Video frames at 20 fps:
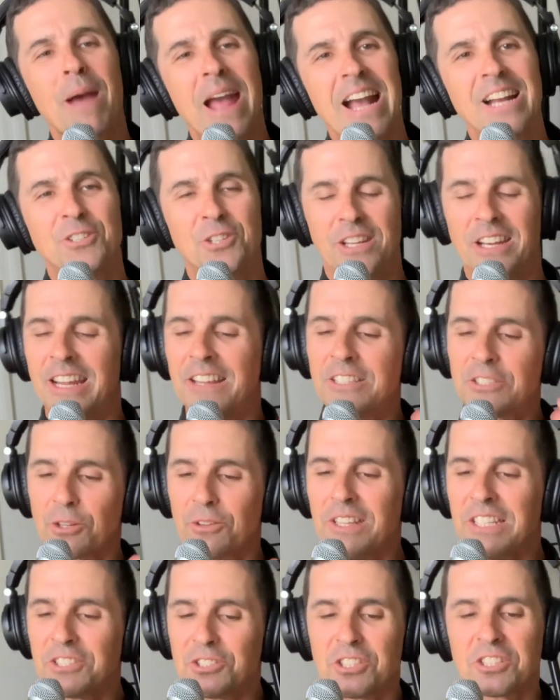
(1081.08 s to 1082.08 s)
could imagine, and
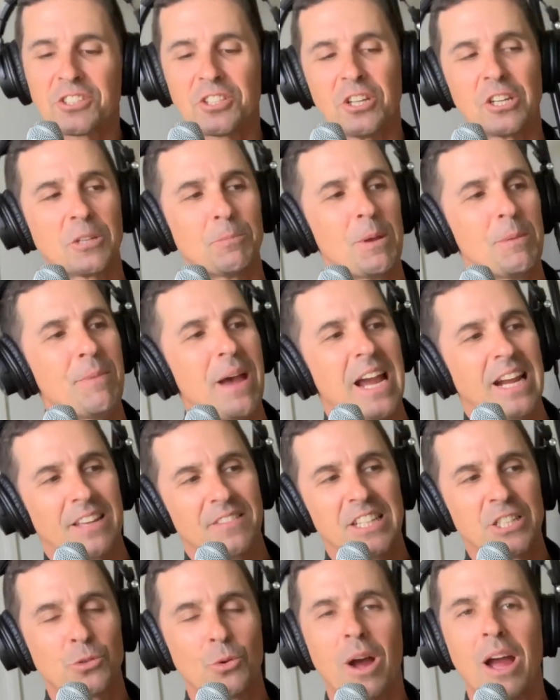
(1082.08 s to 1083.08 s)
so this just took me back,
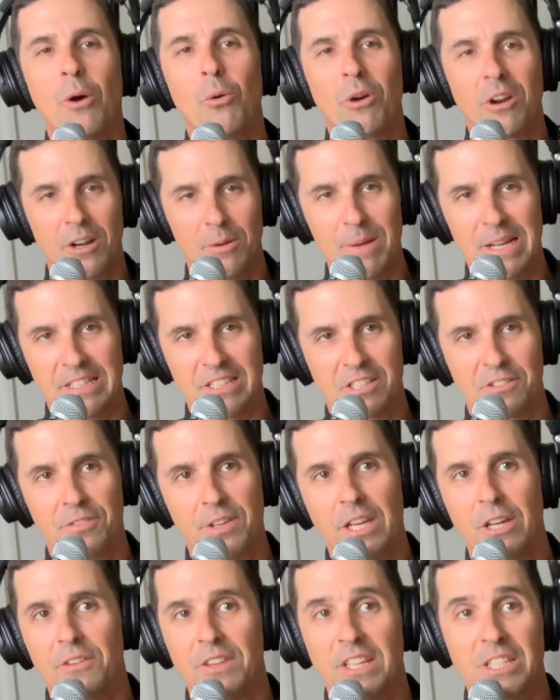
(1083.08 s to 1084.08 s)
and that's why I wanted to make this
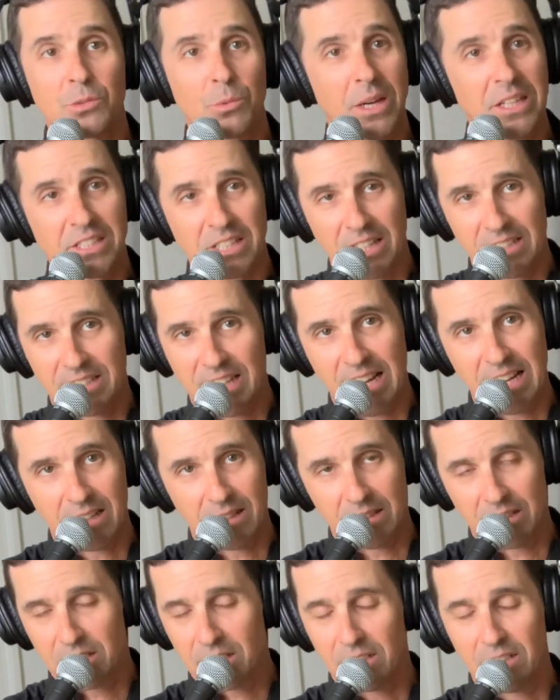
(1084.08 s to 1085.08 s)
video, and that's why it's going
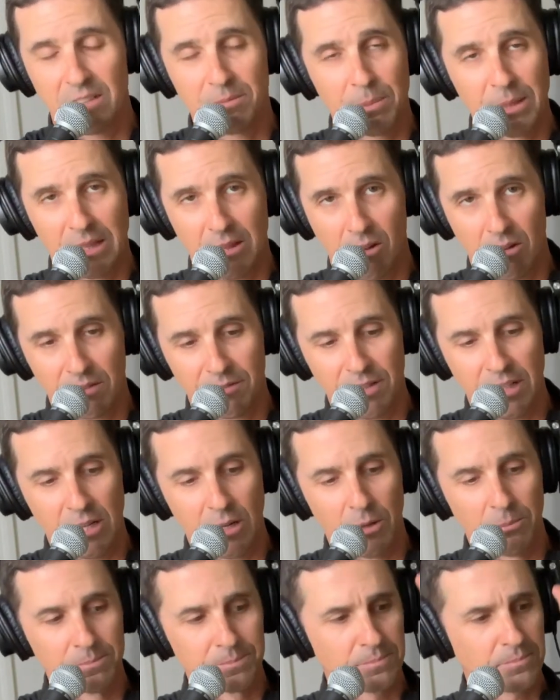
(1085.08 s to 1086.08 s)
to be a long
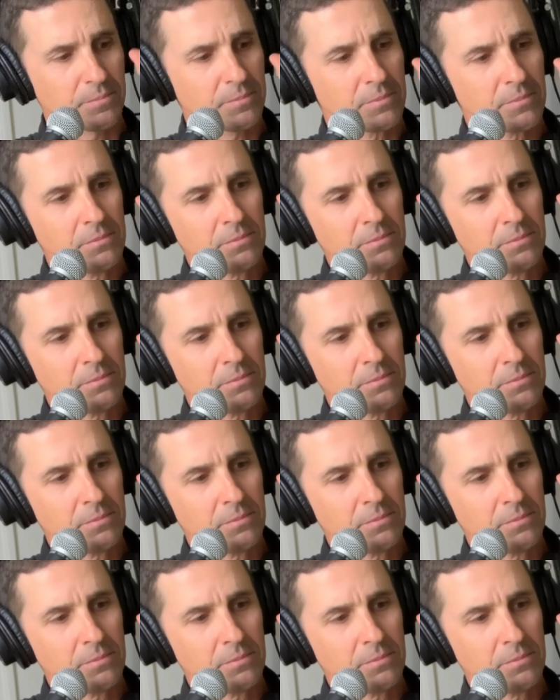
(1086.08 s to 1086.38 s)
video.